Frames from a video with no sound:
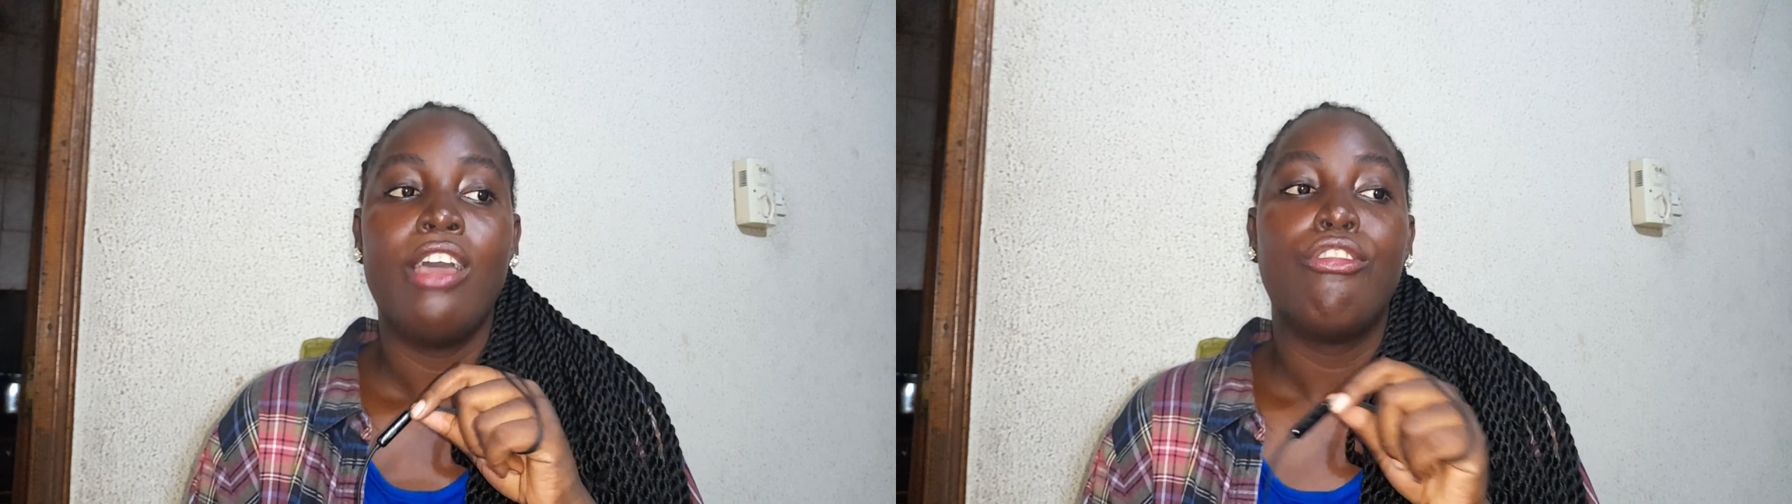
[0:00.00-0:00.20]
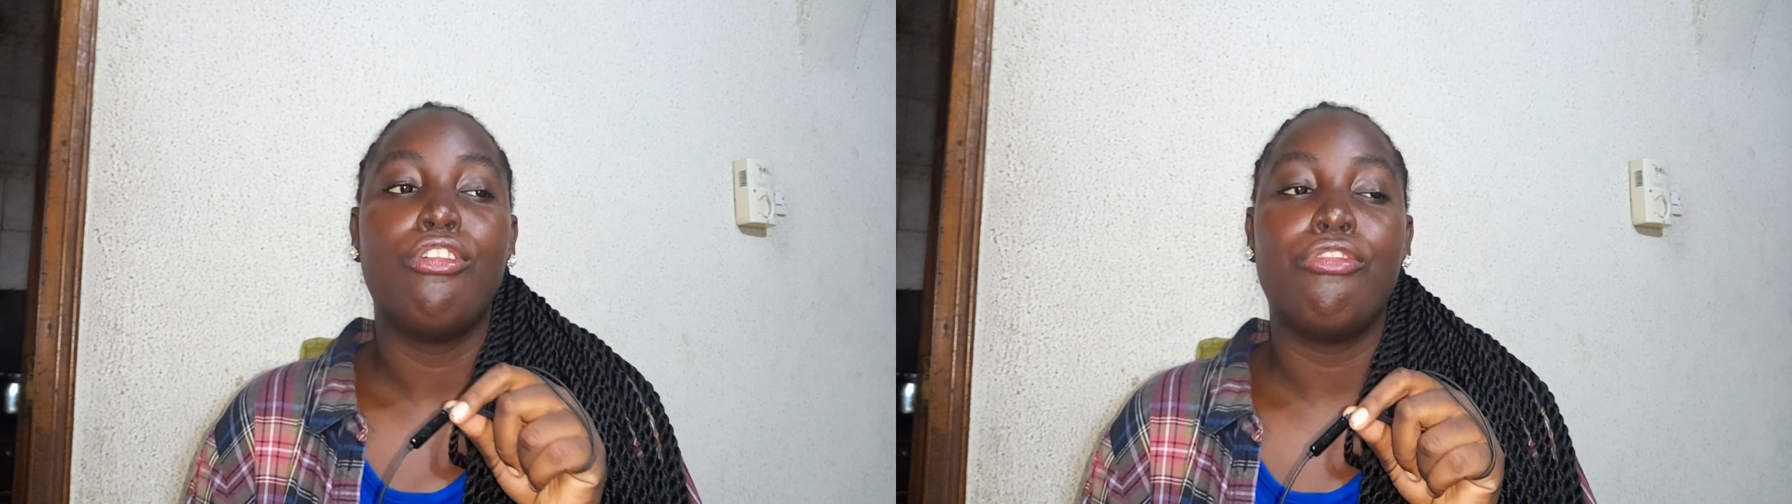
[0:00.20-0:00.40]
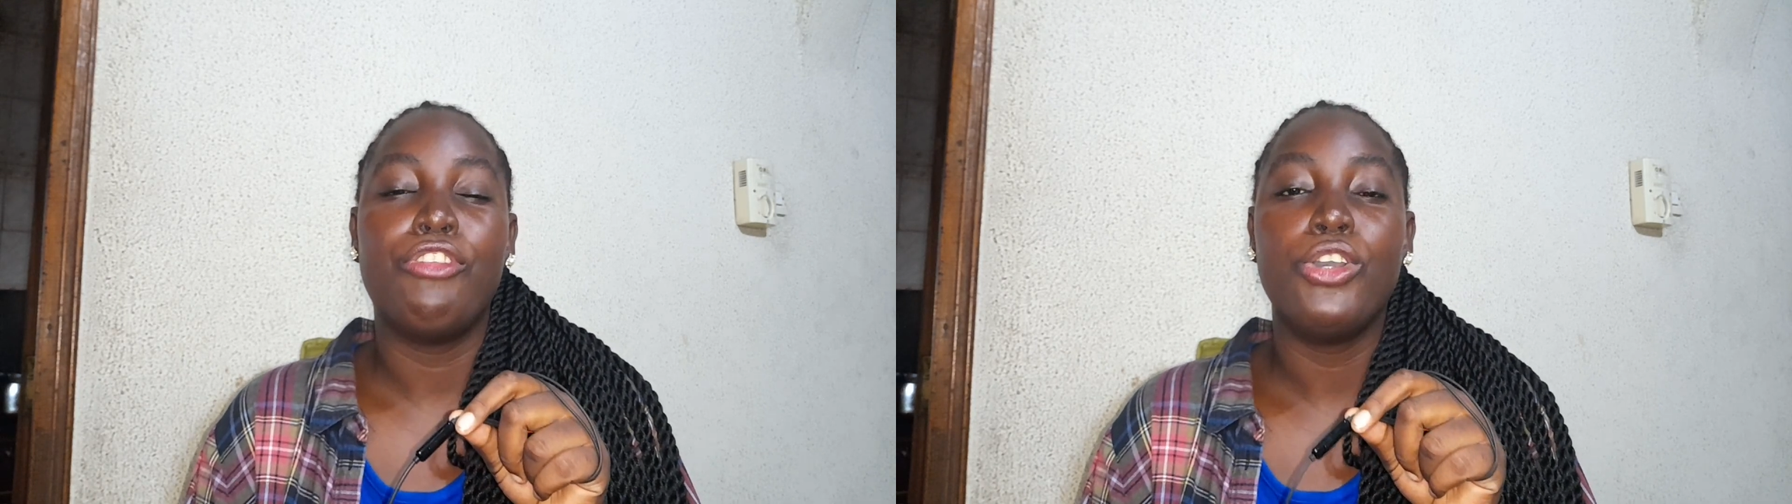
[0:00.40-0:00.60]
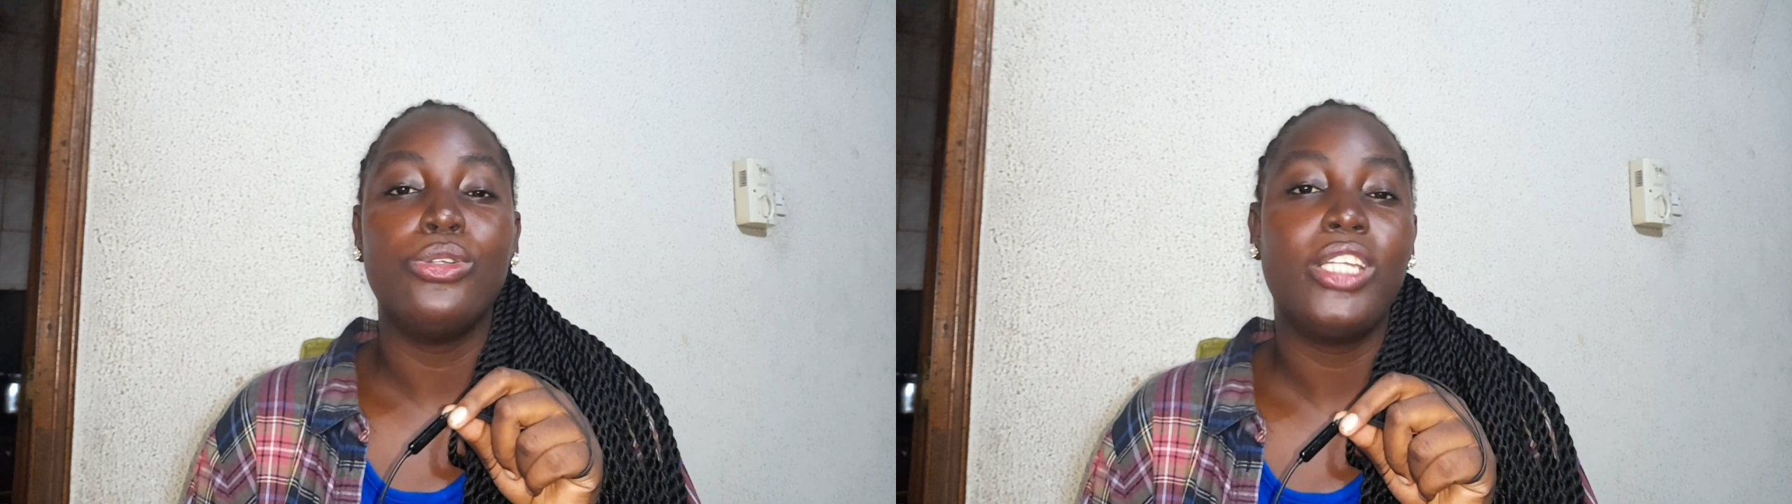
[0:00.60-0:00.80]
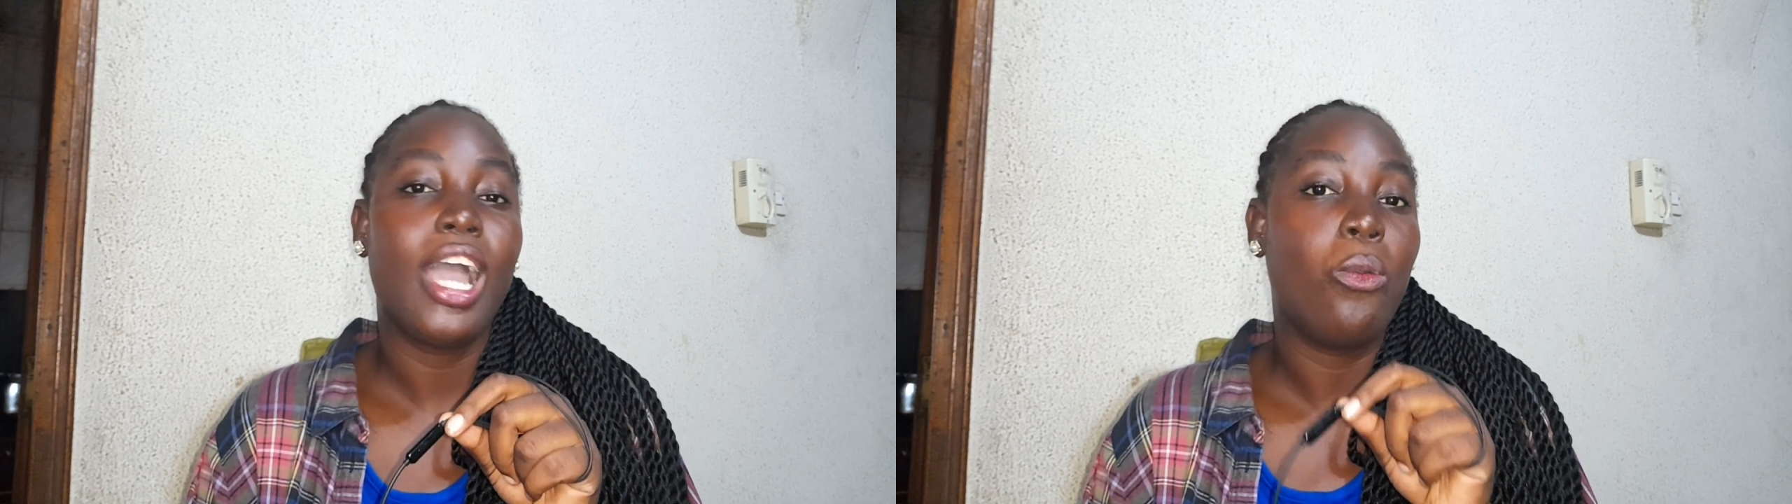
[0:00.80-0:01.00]
fulfill
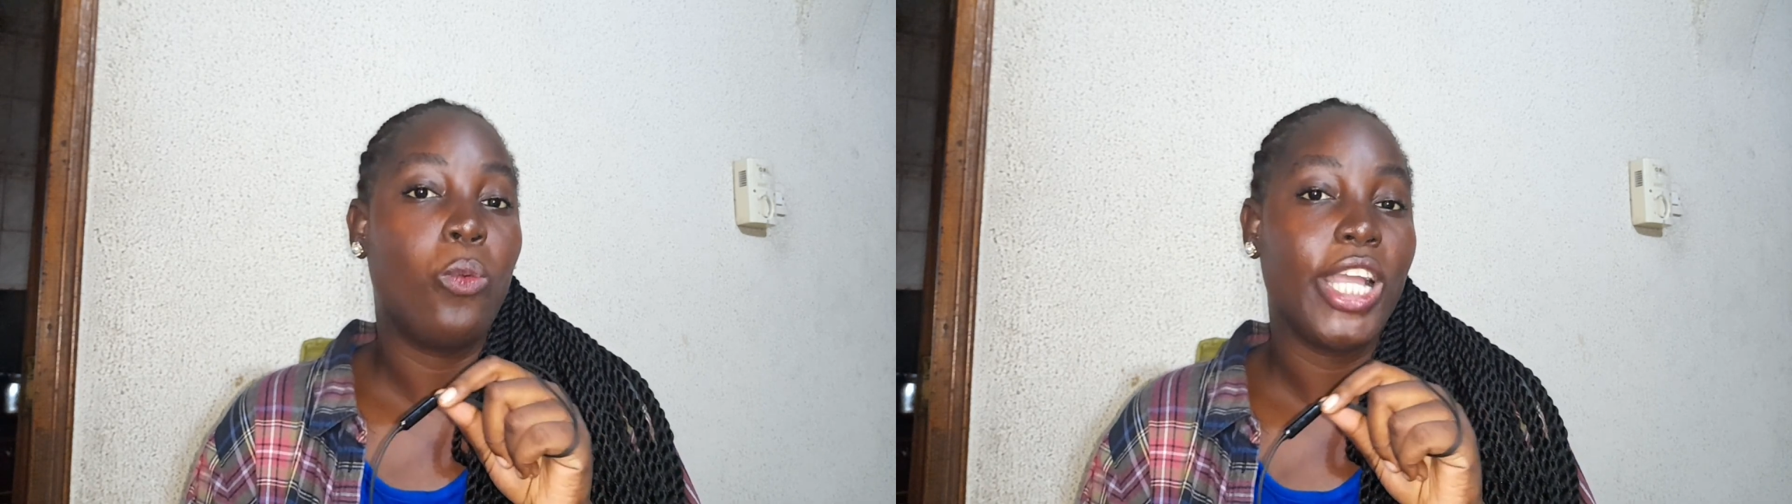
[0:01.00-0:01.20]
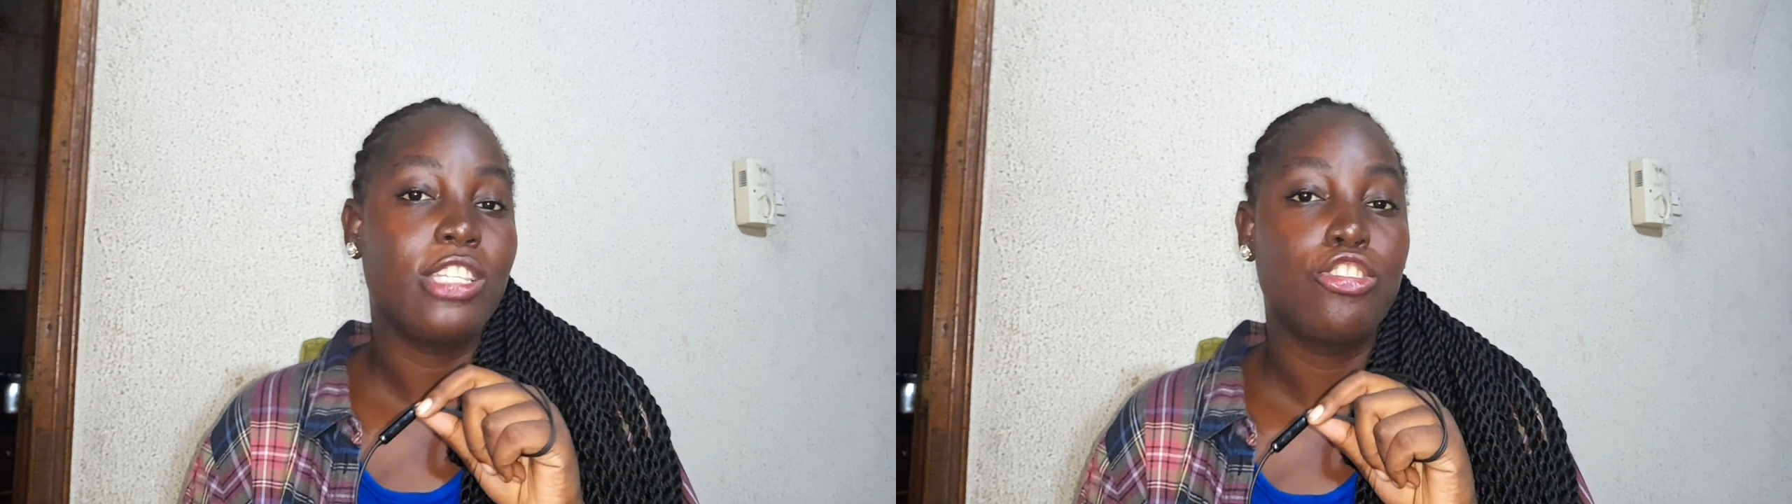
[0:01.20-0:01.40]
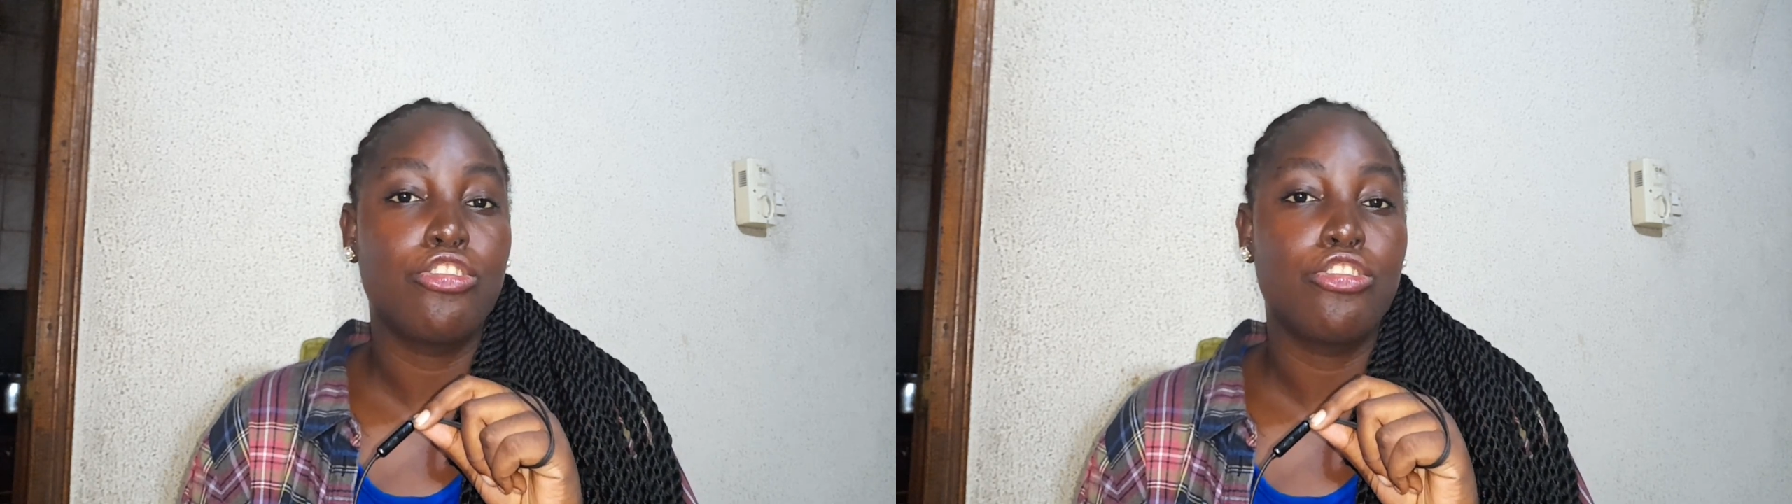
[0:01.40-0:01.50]
their wet